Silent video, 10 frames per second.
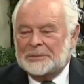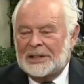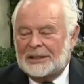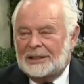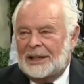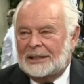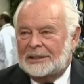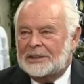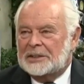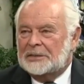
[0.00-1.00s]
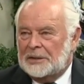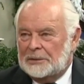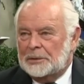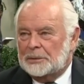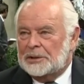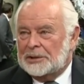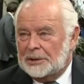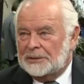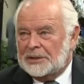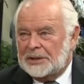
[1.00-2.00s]
from Jekyll Island is the Federal
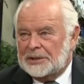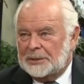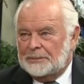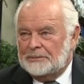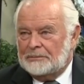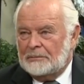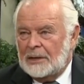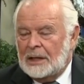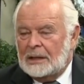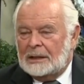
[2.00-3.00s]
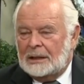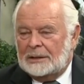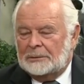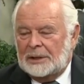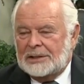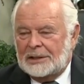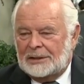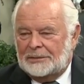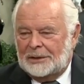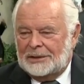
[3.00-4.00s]
Reserve System. And the
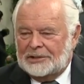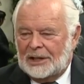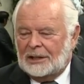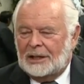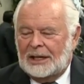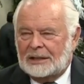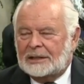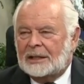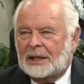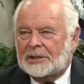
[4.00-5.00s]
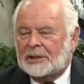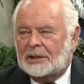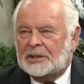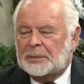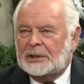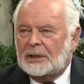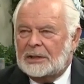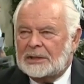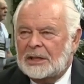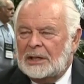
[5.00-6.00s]
reason for the Jekyll Island connection is
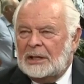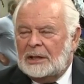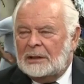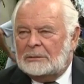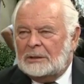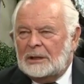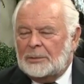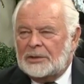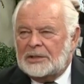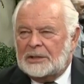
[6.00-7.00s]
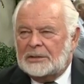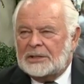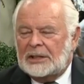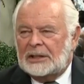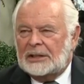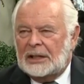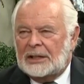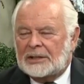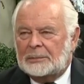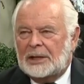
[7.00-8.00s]
because one of the most interesting
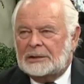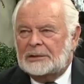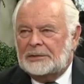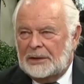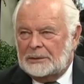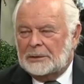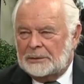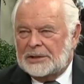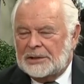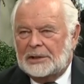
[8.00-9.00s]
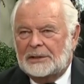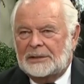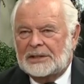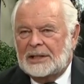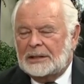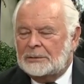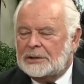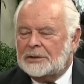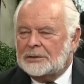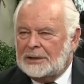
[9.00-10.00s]
things about the Federal Reserve is that it
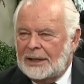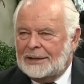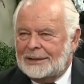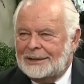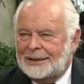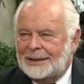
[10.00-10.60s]
was created